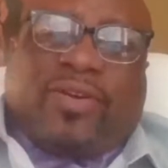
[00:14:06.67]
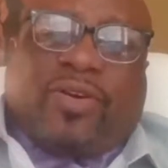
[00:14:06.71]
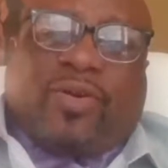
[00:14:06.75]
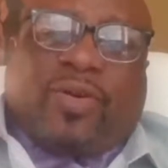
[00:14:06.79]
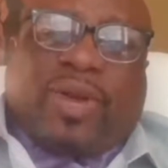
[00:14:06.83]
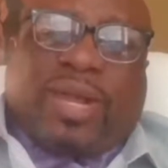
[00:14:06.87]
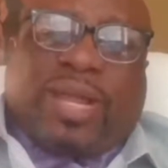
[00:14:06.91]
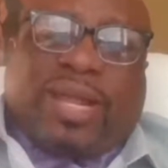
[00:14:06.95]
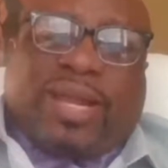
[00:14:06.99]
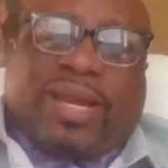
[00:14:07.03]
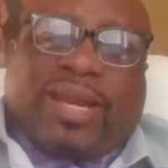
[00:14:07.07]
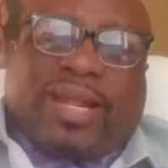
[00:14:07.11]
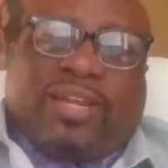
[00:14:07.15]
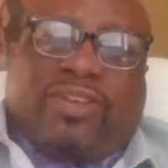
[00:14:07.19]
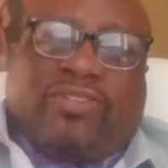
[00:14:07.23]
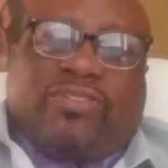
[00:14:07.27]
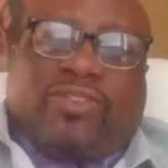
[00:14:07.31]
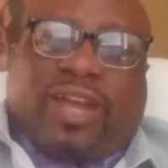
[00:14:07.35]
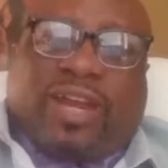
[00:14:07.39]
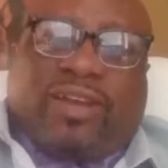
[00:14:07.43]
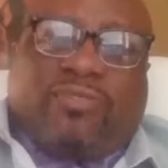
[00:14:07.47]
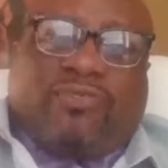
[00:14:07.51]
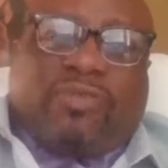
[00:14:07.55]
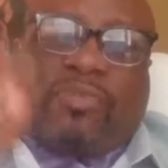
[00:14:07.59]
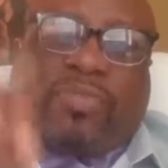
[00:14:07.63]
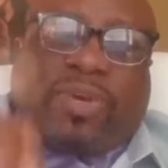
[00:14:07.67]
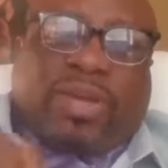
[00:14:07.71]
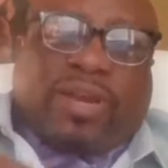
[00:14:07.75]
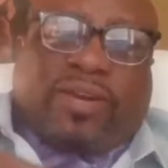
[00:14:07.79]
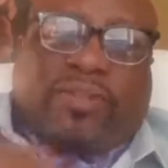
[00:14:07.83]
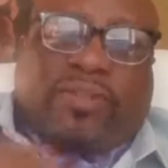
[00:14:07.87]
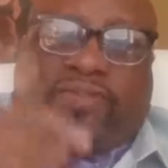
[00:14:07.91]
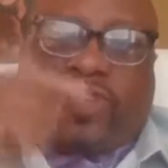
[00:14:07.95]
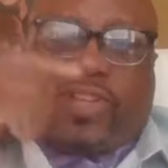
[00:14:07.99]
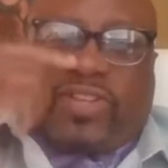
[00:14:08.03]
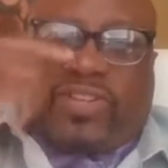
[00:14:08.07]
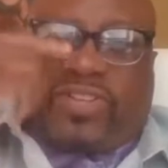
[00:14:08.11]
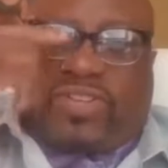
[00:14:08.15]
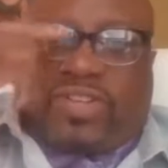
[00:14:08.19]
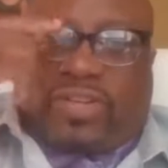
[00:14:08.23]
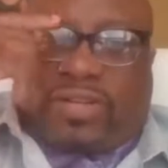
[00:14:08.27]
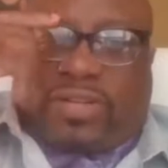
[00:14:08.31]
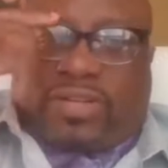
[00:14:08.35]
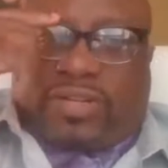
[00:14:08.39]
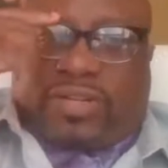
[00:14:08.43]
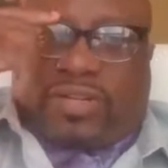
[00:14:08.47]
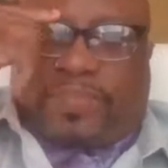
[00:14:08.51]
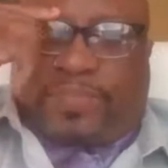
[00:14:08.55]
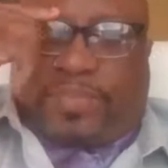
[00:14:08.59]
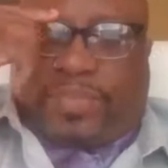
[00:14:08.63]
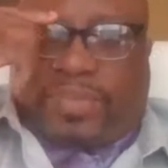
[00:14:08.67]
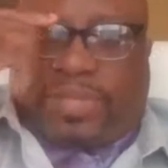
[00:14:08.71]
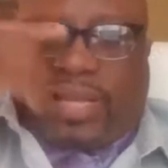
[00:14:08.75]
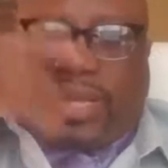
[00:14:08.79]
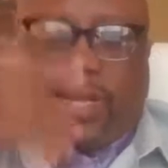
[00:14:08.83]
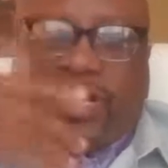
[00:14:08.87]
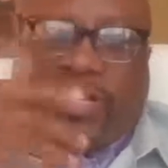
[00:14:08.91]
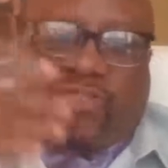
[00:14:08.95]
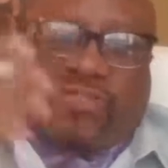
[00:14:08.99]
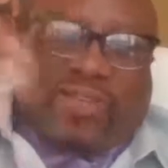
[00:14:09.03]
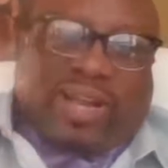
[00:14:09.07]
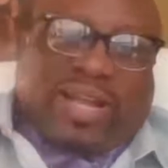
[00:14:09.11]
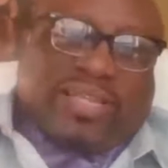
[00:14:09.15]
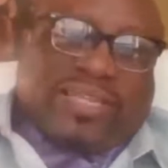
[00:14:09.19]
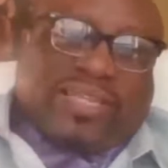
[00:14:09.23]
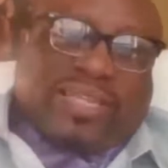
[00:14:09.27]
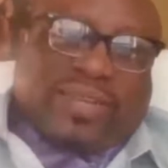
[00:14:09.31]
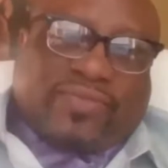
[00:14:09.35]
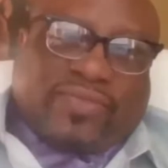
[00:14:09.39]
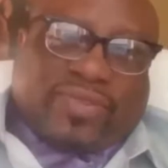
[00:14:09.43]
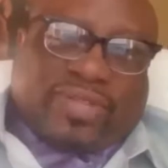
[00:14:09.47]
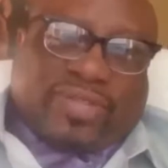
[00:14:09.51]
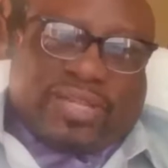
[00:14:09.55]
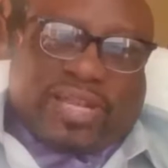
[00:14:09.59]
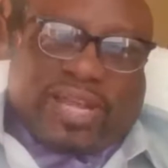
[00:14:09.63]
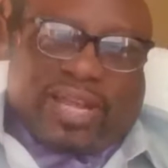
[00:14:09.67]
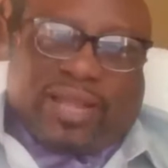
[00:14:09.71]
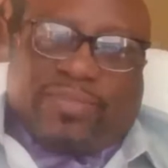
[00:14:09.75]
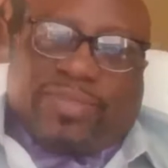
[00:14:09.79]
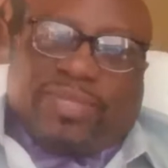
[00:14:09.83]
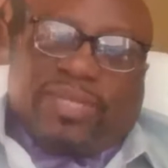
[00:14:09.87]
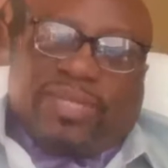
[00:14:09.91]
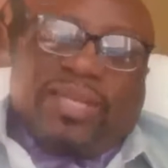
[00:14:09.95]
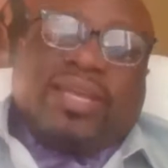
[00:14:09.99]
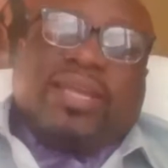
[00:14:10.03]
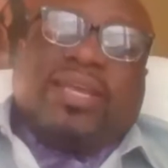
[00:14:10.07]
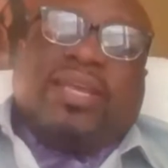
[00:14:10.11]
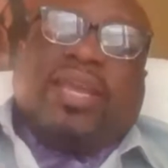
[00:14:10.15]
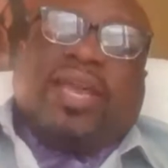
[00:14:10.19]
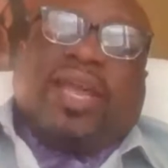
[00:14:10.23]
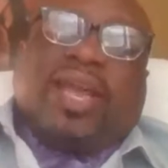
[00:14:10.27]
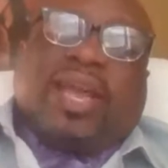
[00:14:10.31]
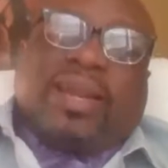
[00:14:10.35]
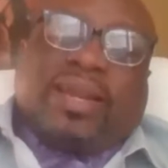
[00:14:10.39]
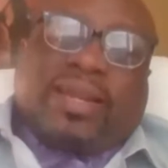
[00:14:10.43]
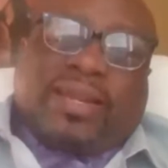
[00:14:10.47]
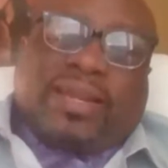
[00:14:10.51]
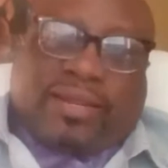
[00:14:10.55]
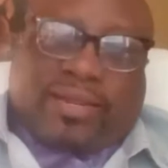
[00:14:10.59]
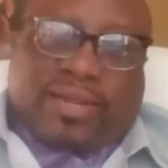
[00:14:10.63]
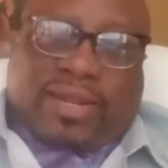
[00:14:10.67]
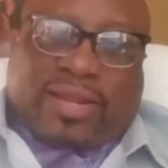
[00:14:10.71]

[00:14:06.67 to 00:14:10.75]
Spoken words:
go in and try to repair the fistula. And he tried several times, and